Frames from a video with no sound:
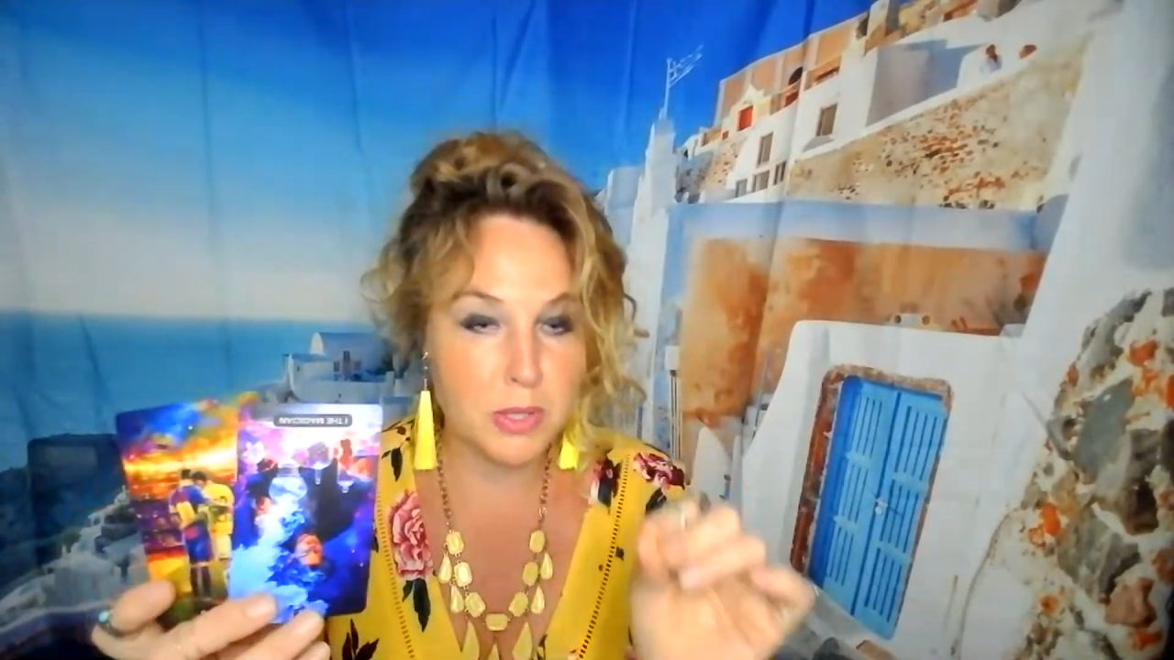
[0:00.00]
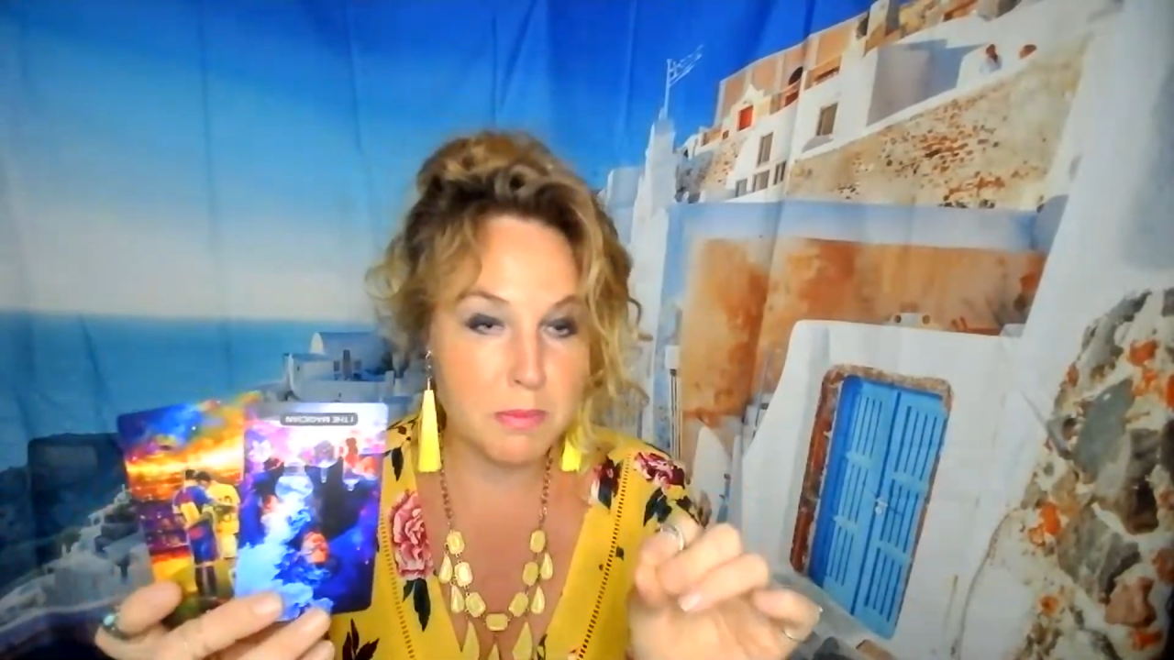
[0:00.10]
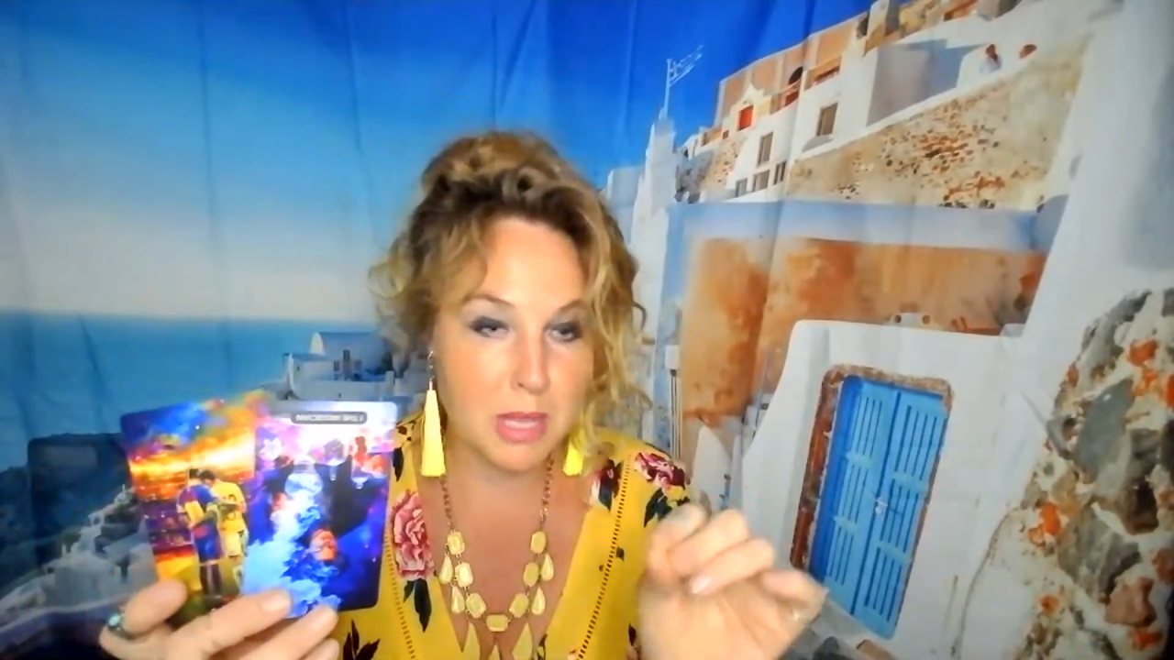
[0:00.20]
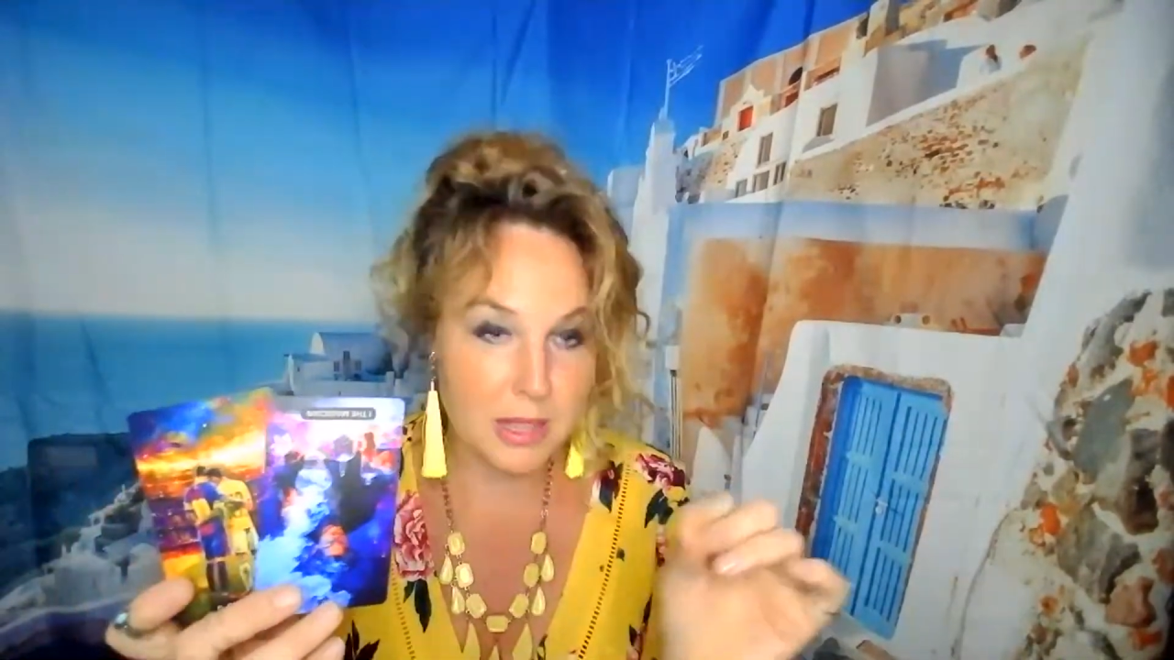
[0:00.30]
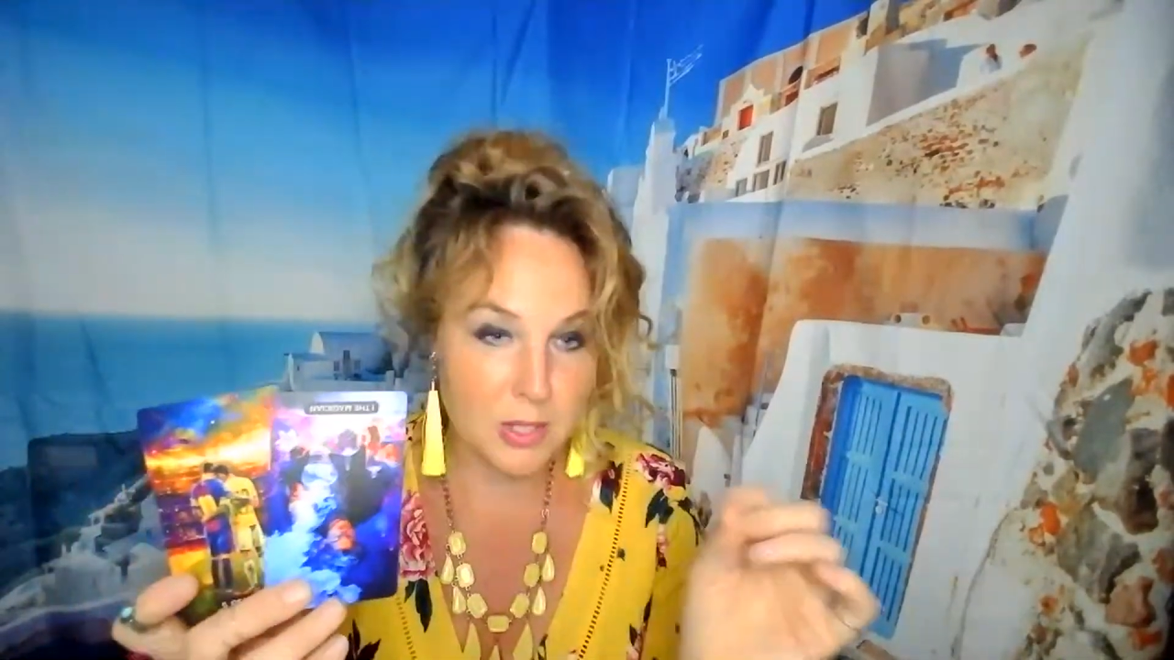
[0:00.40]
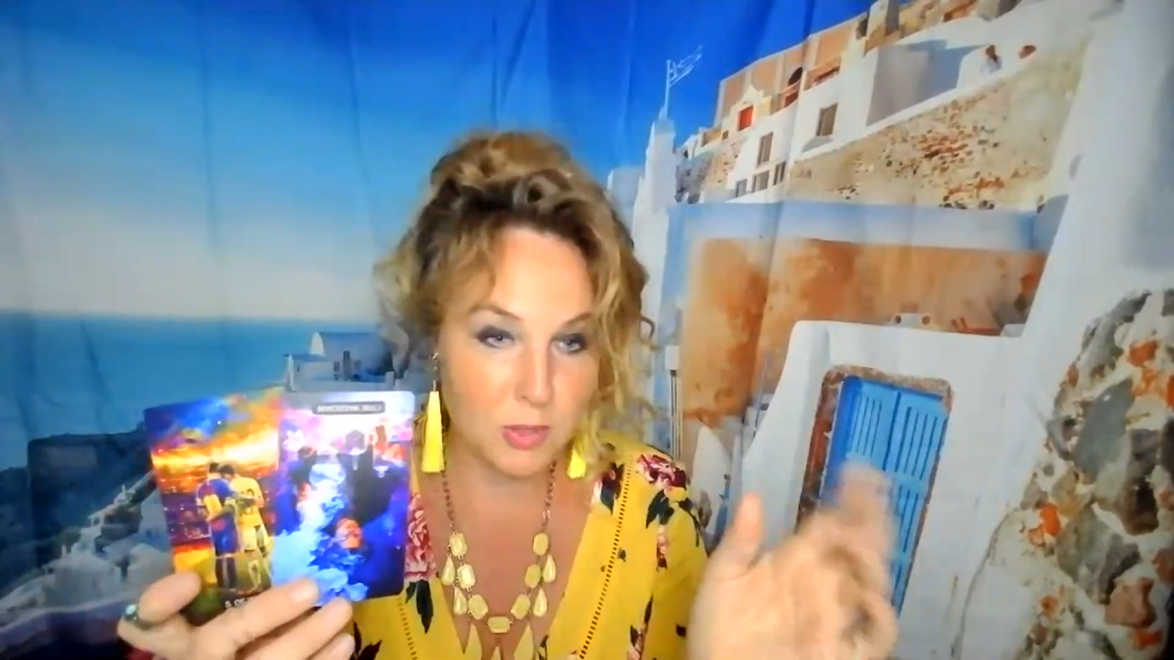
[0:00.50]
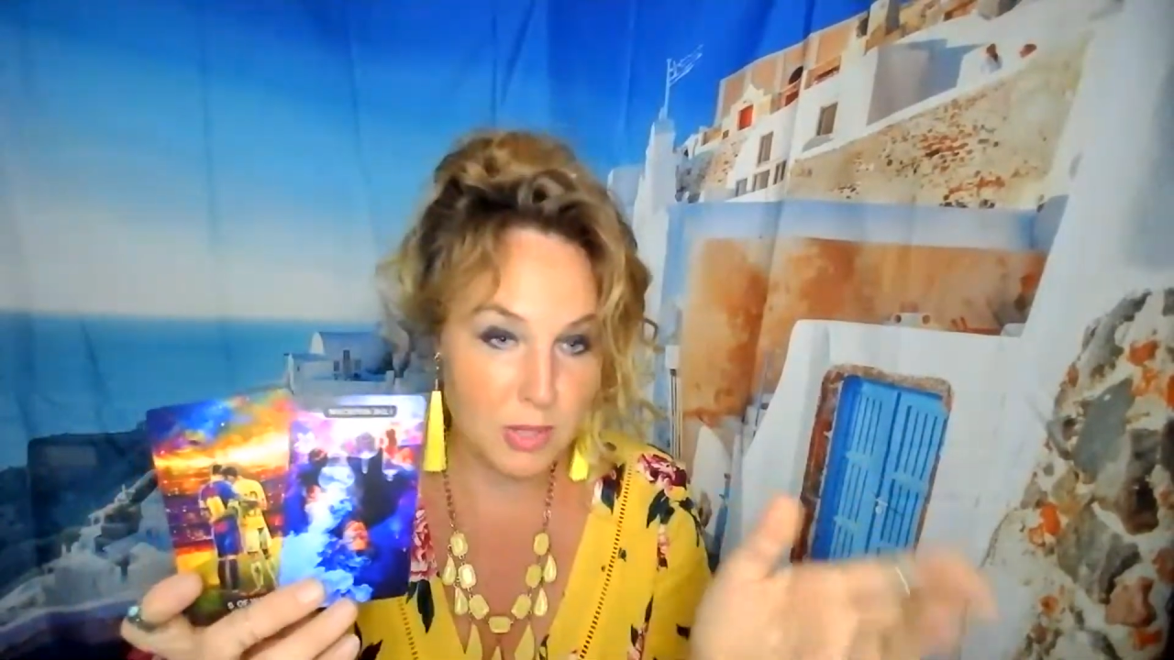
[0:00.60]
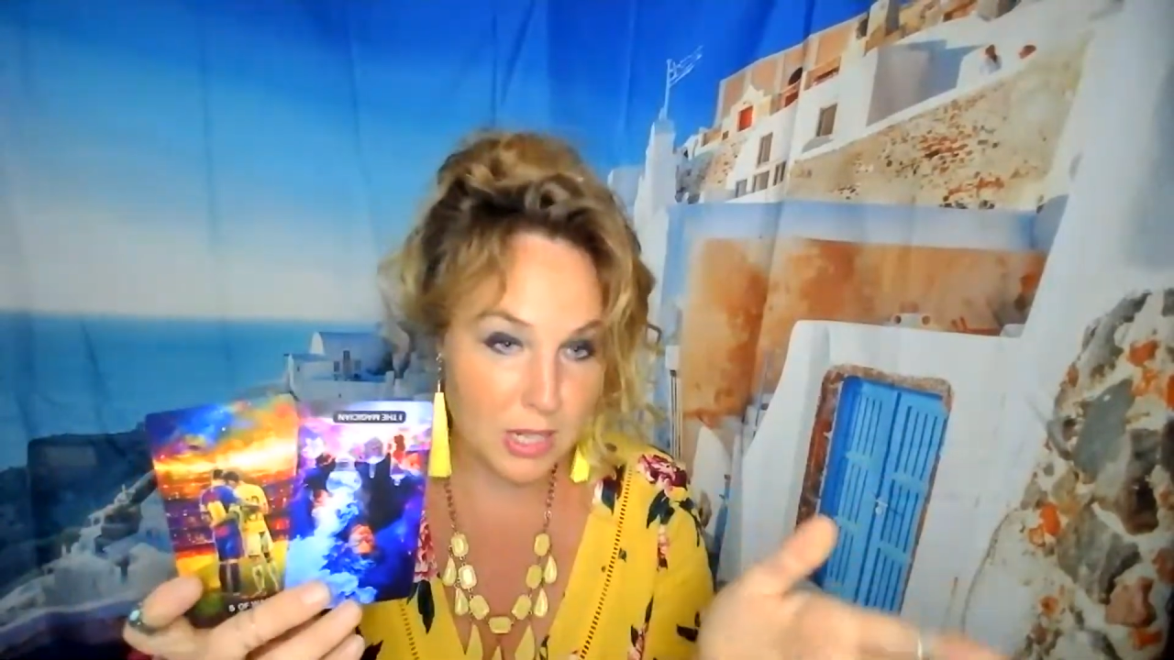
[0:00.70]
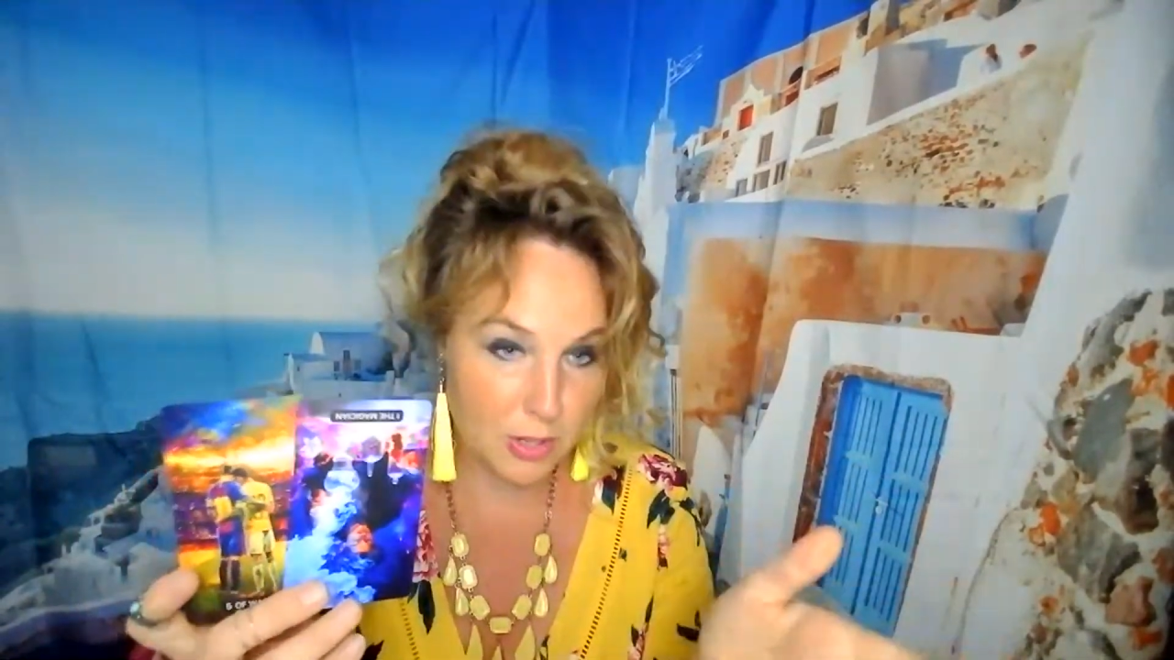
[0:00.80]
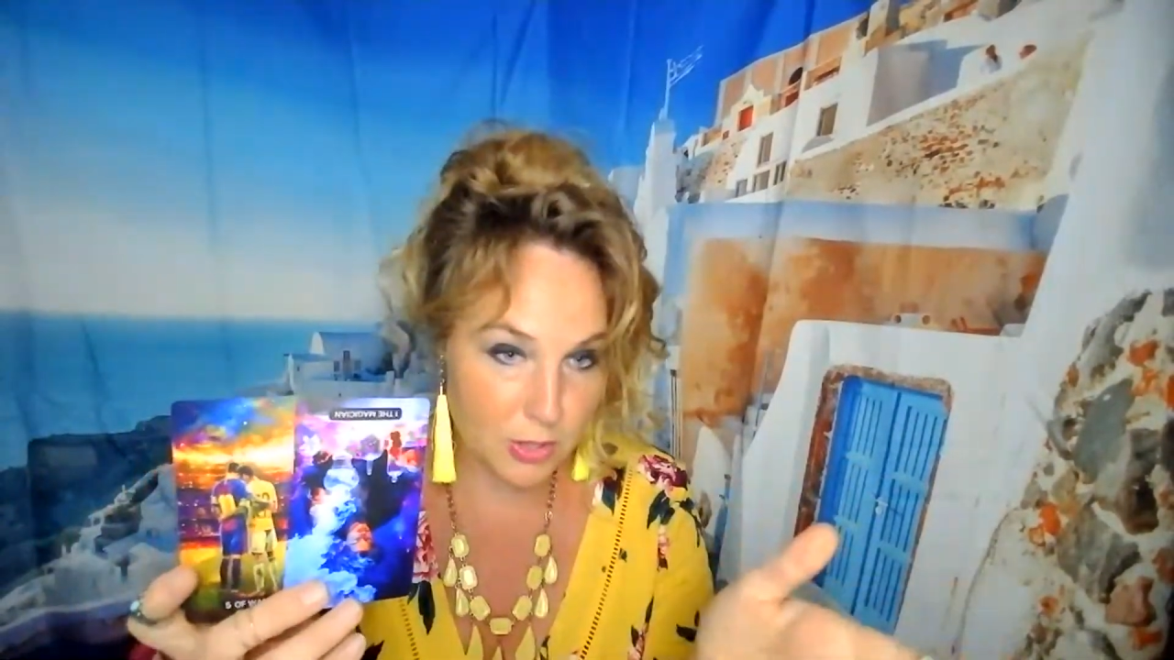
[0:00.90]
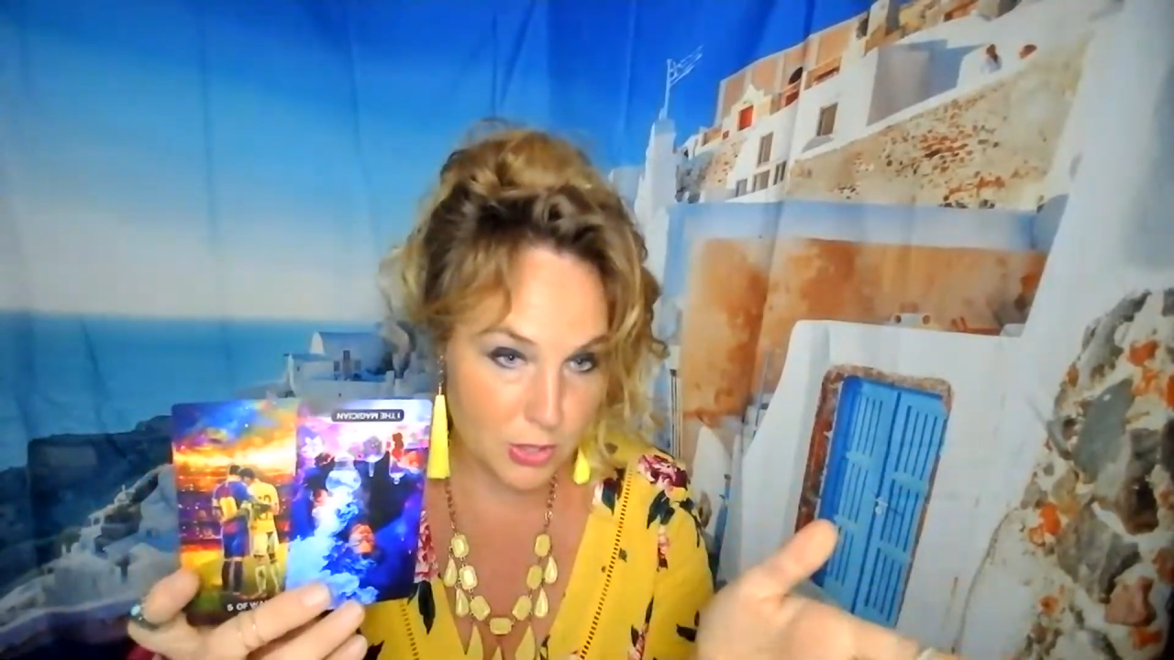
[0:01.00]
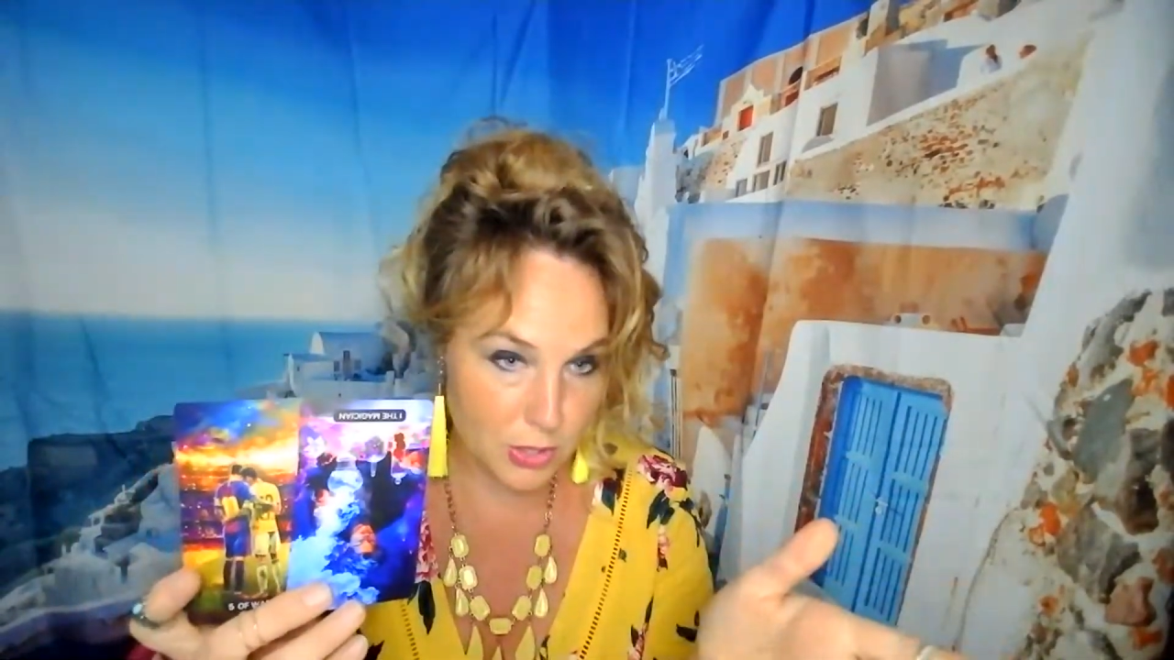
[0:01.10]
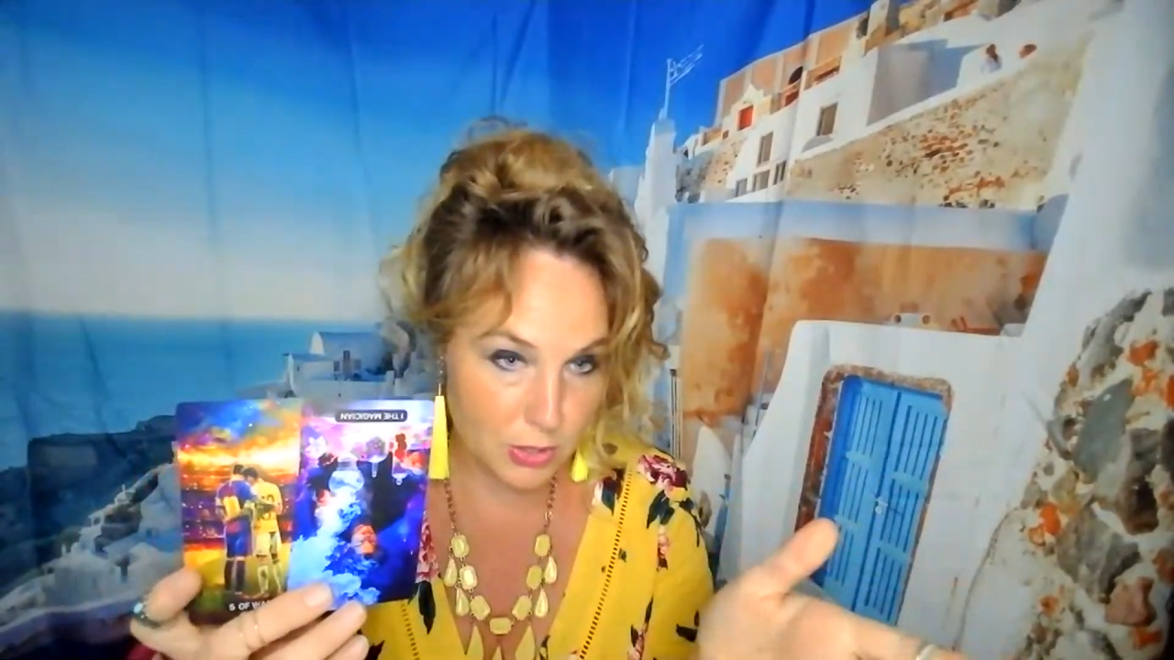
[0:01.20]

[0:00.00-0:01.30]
that you need her too,